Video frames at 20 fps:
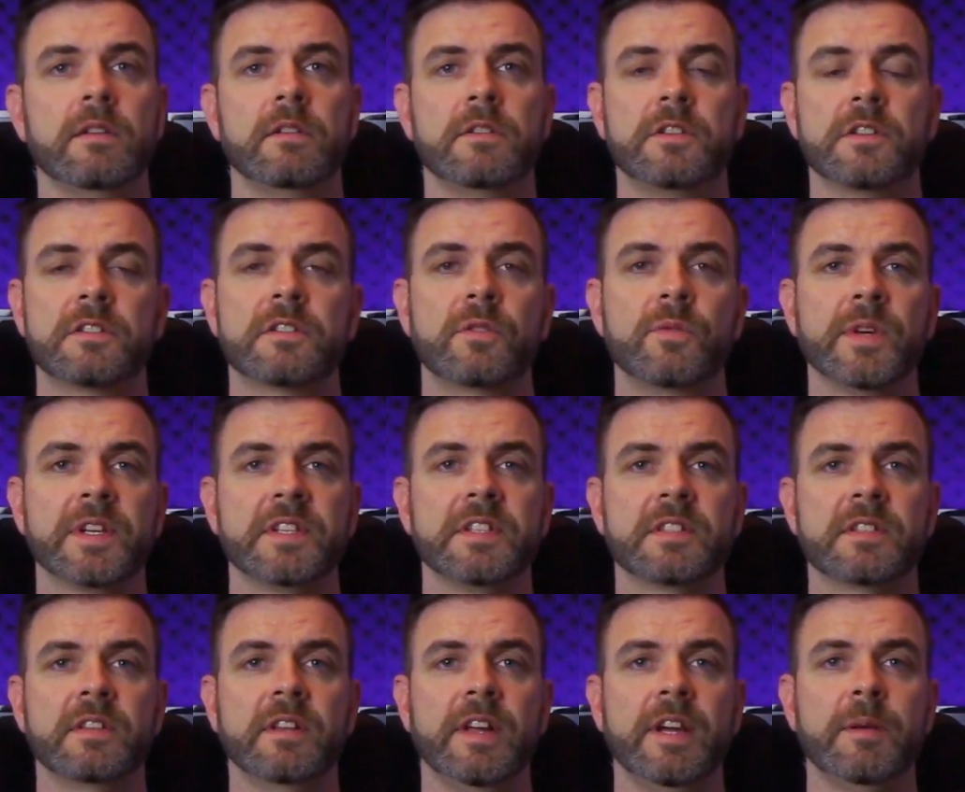Just a quick
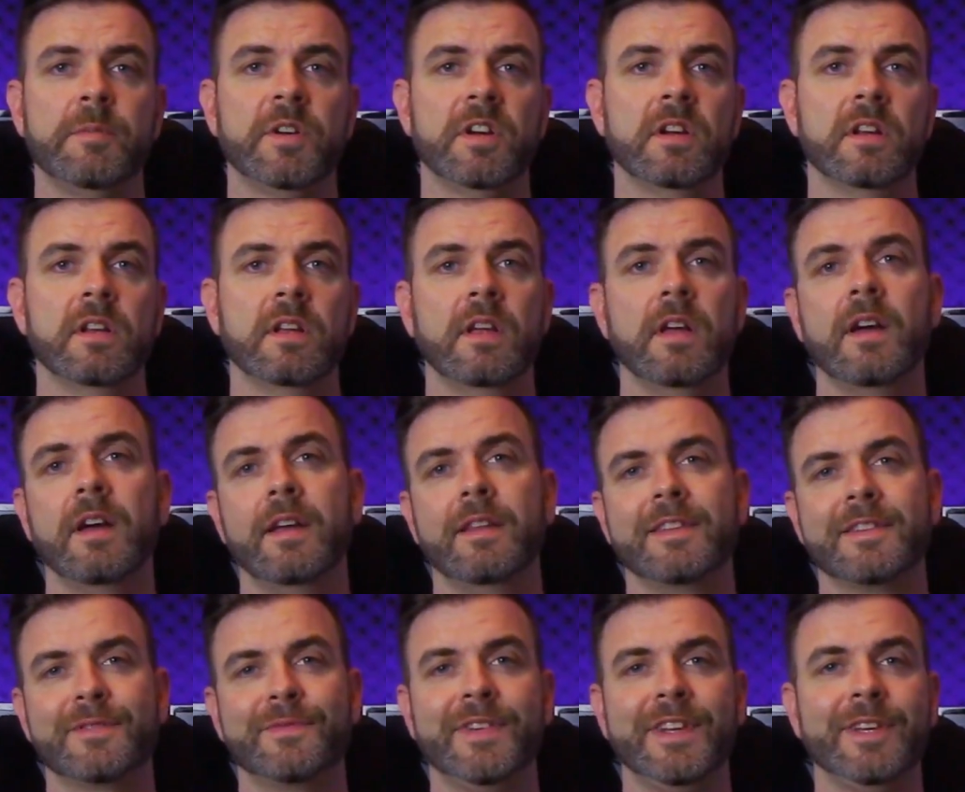disclaimer,
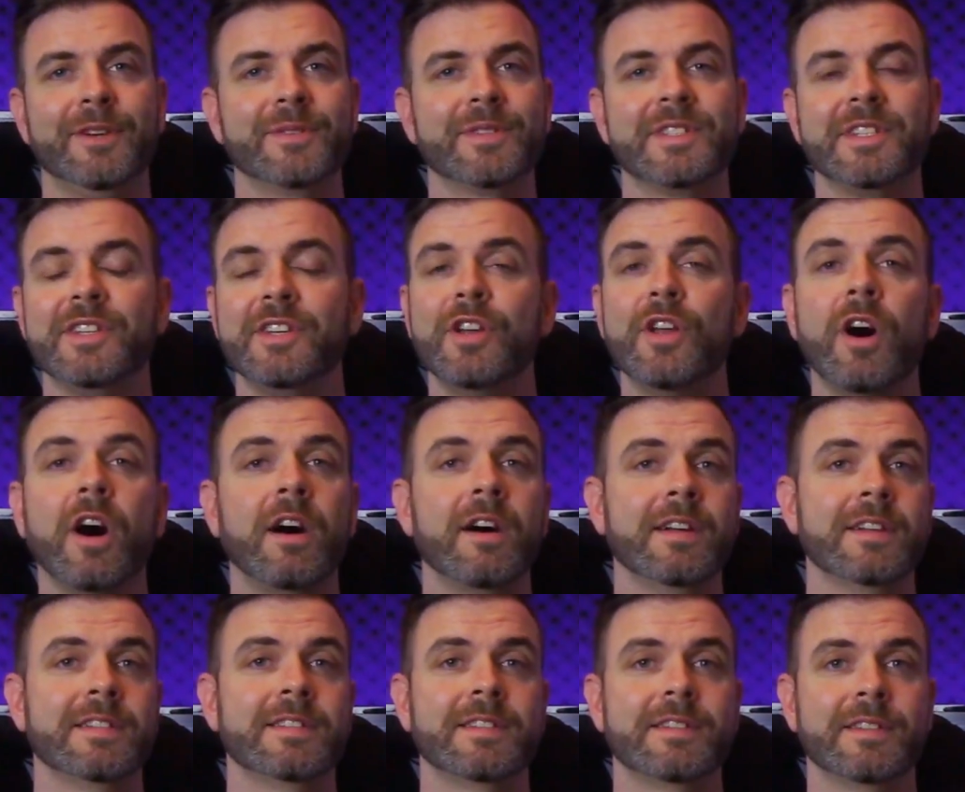this video is
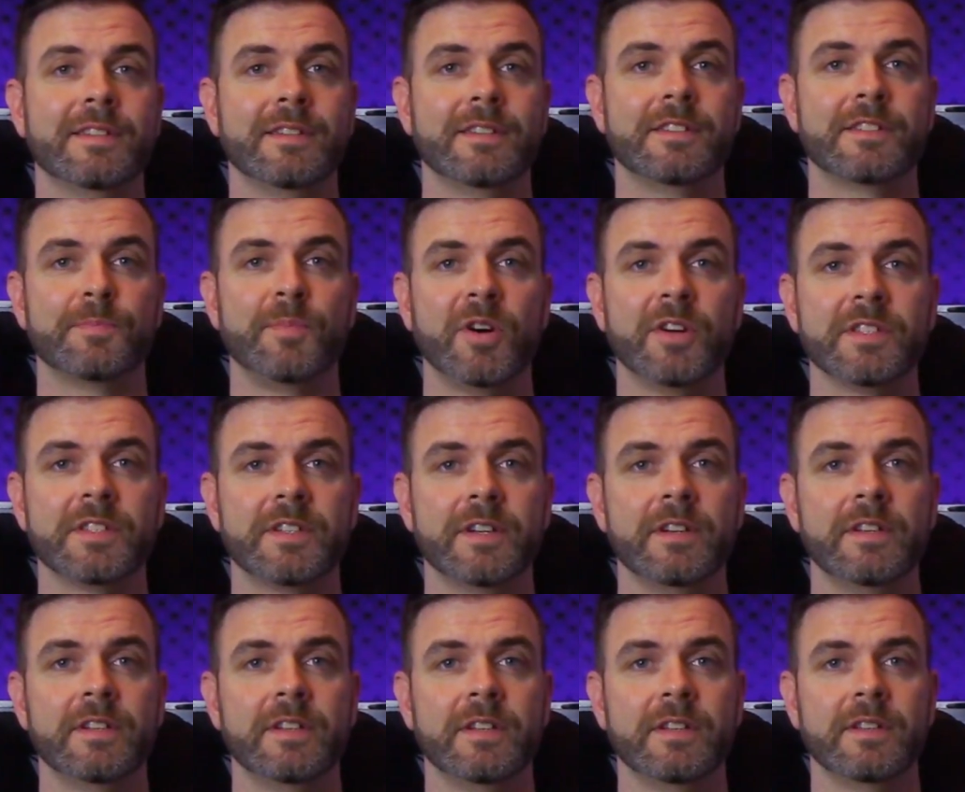not
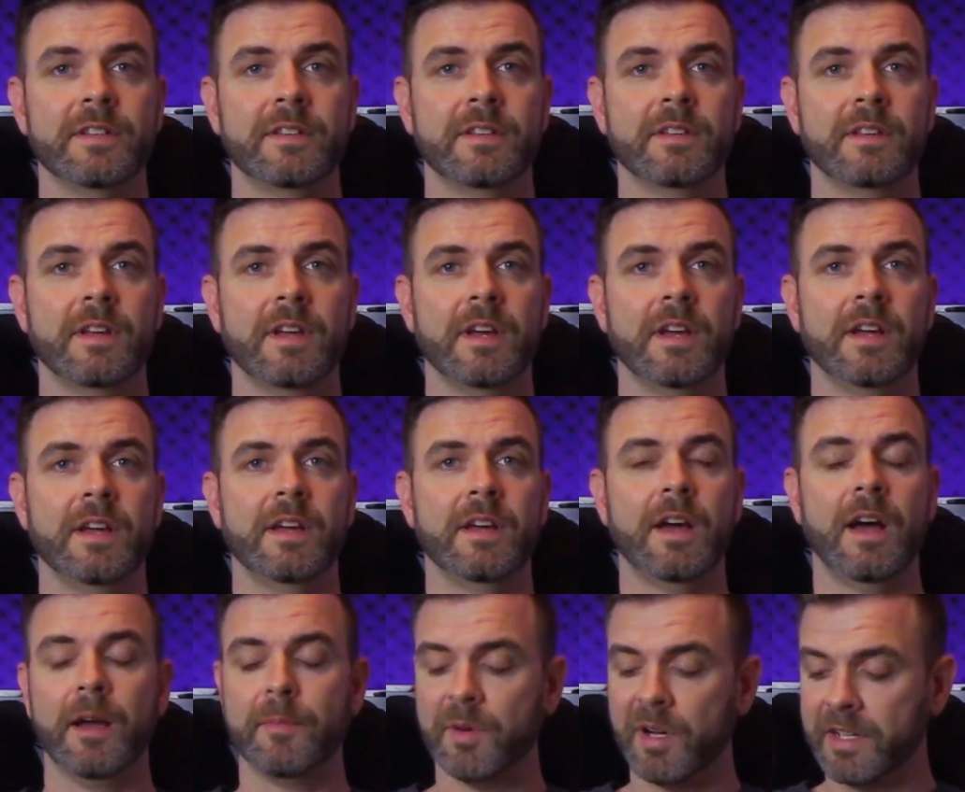sponsored.
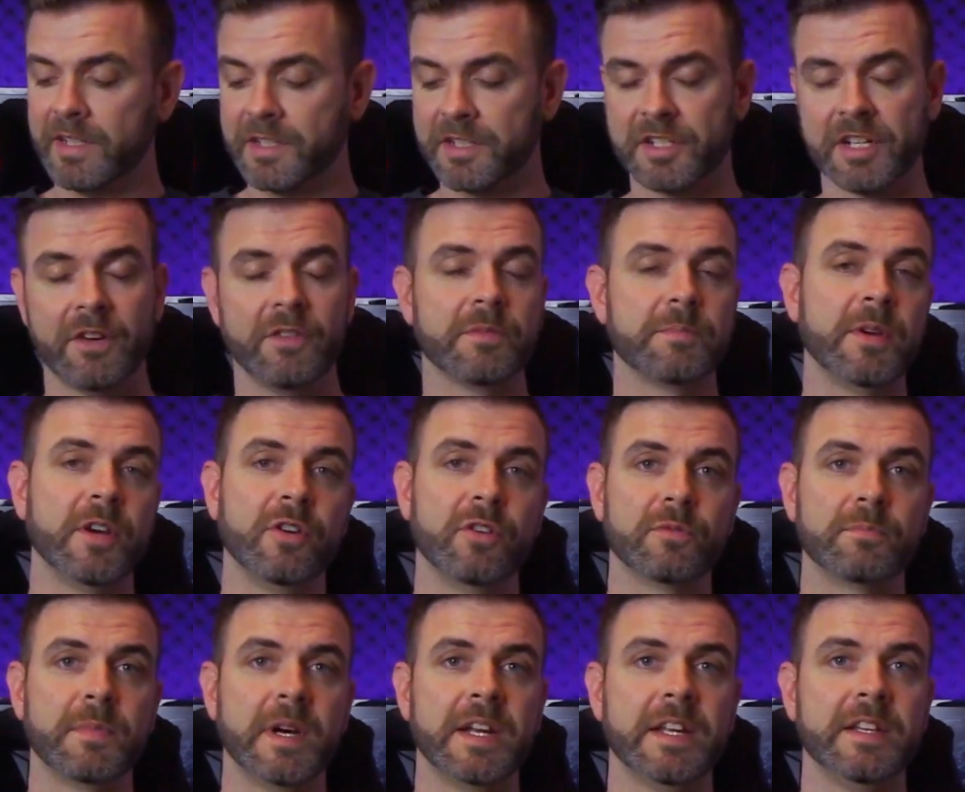I bought this chair with my
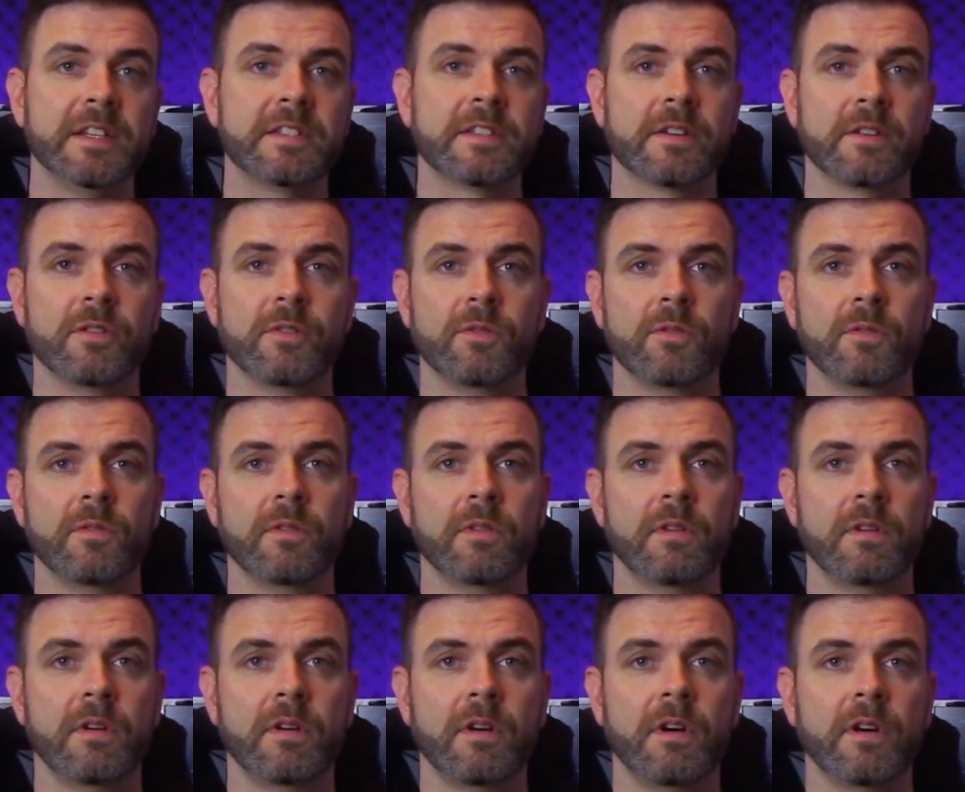own money,
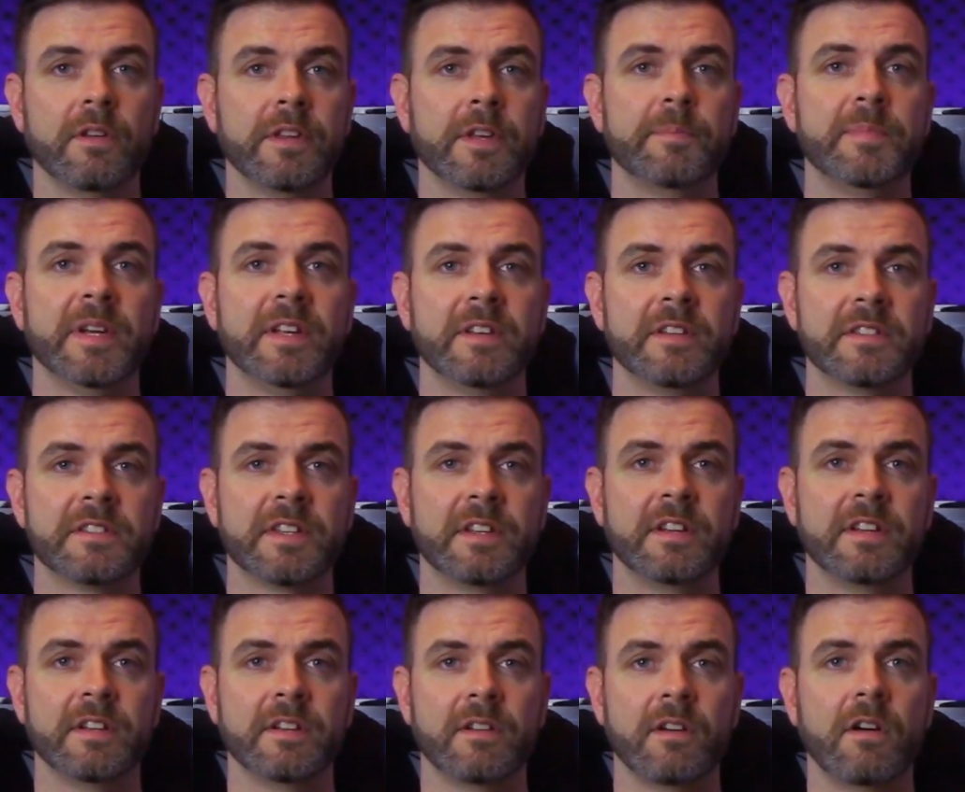so all the opinions in
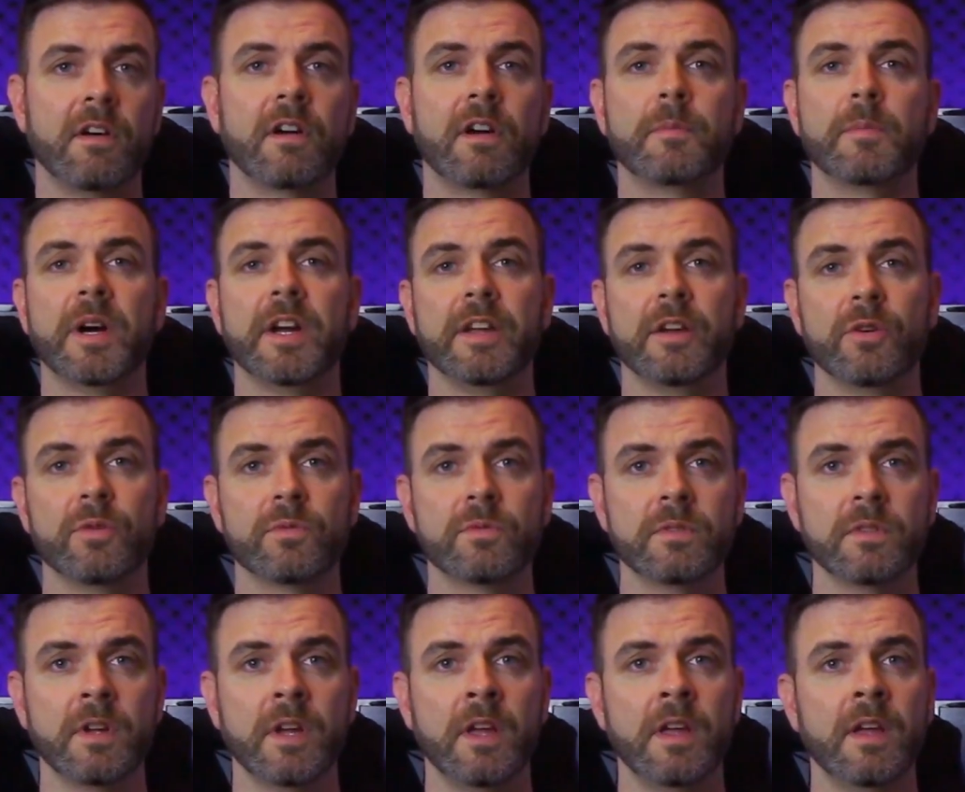it are my
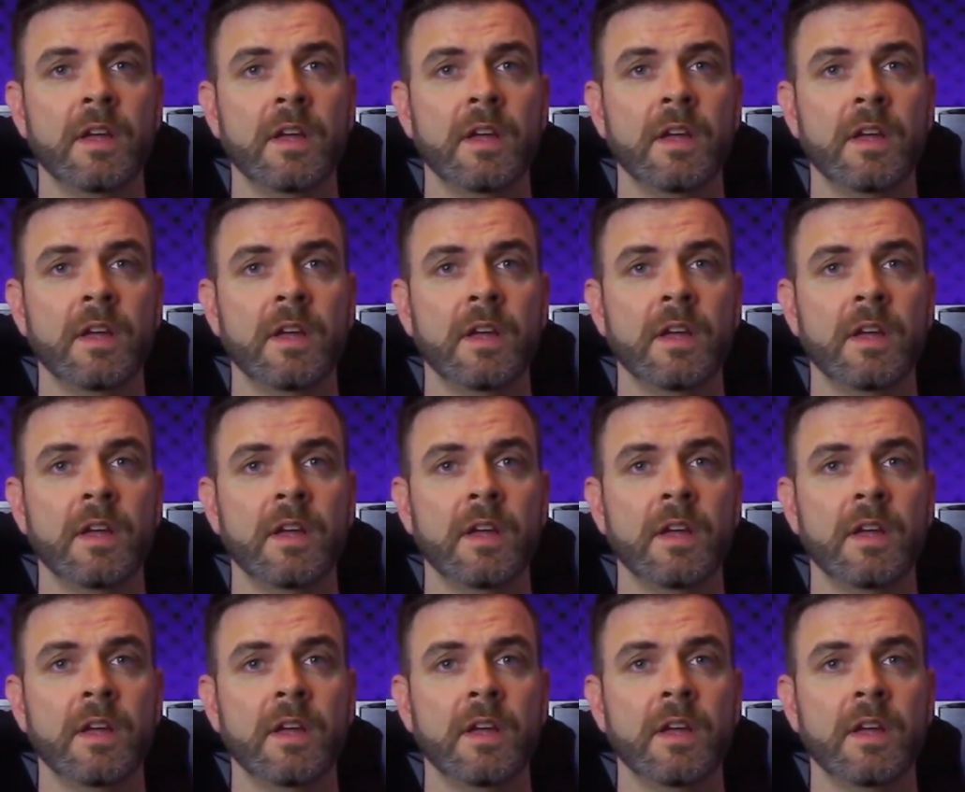own.